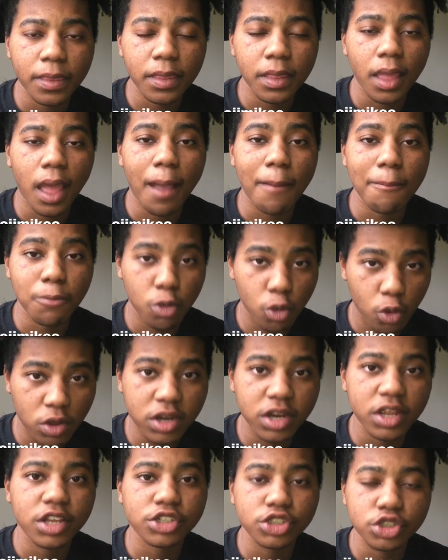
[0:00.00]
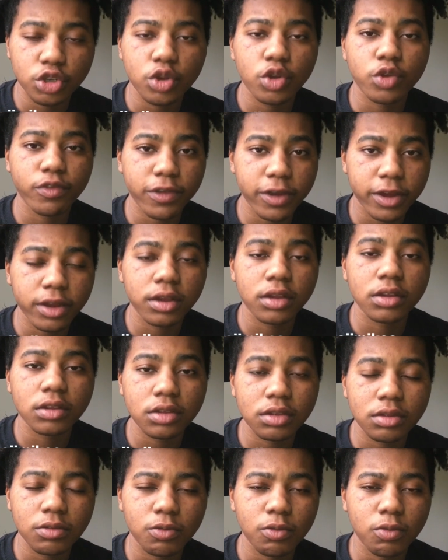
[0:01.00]
I'm going to end your career.
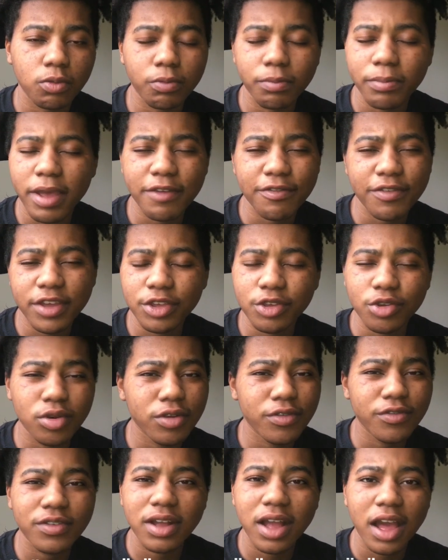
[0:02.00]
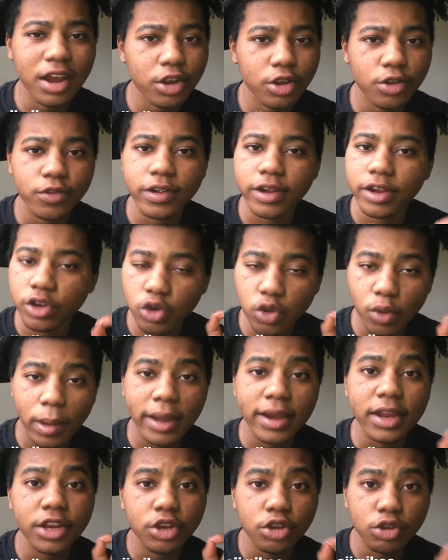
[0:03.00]
Matter of fact, you don't even got a career.
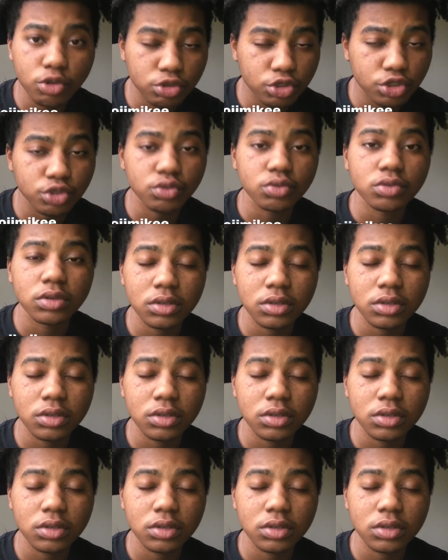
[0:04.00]
Nobody knows you.